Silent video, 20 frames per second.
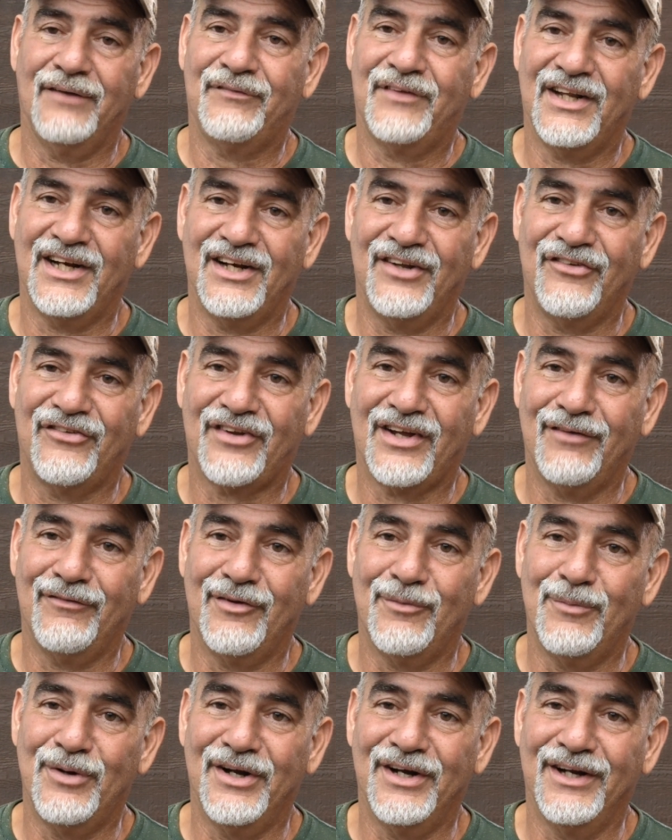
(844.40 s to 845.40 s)
didn't save the
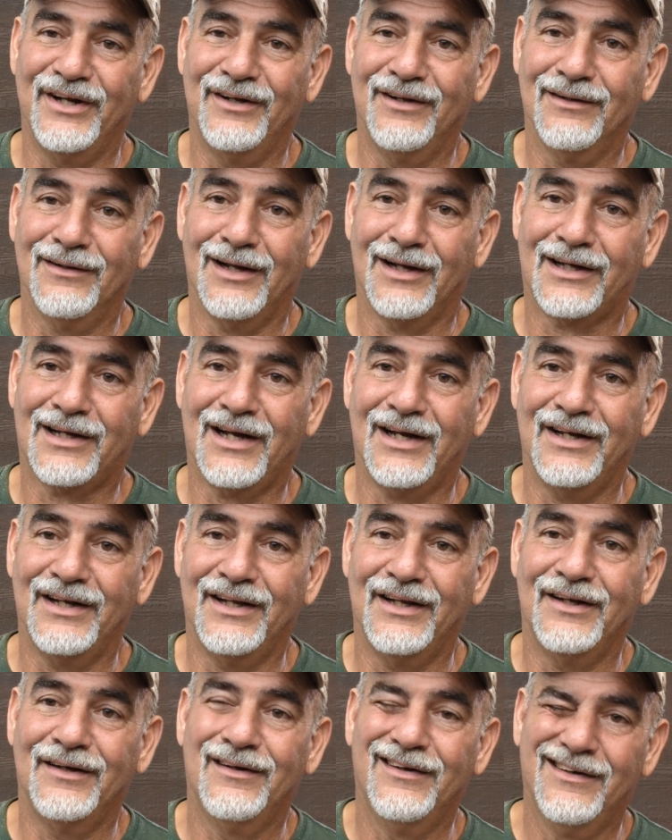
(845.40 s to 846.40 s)
money like I
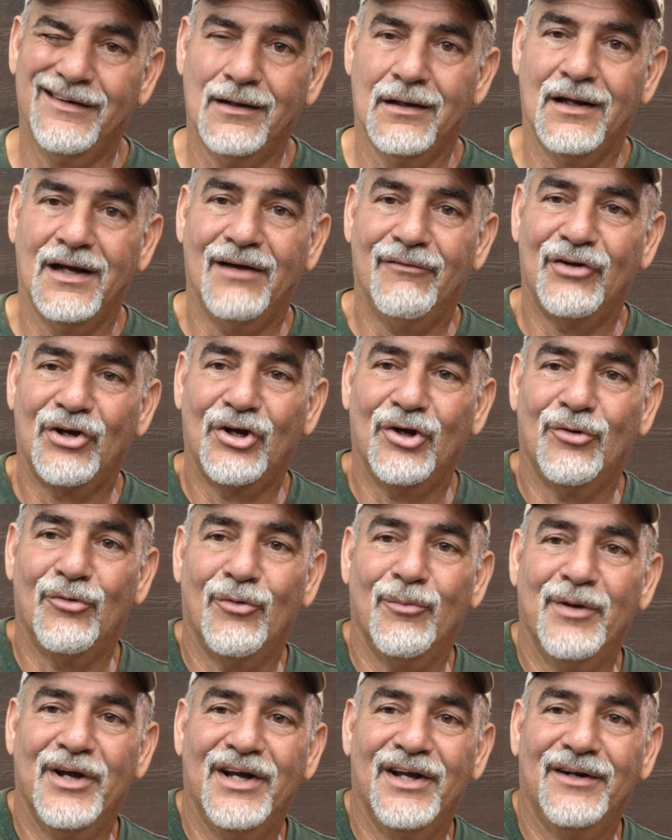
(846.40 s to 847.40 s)
did. Have a good
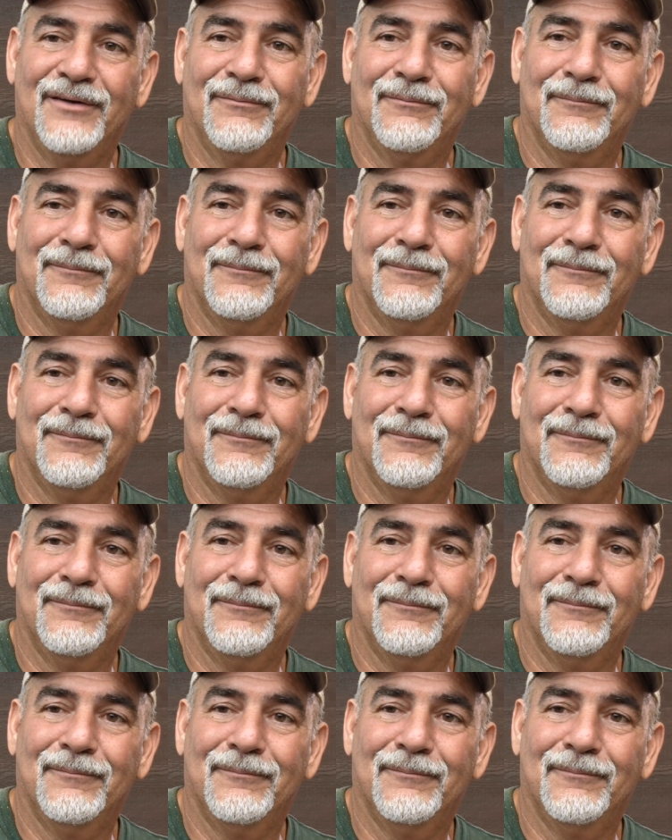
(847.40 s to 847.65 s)
one, man.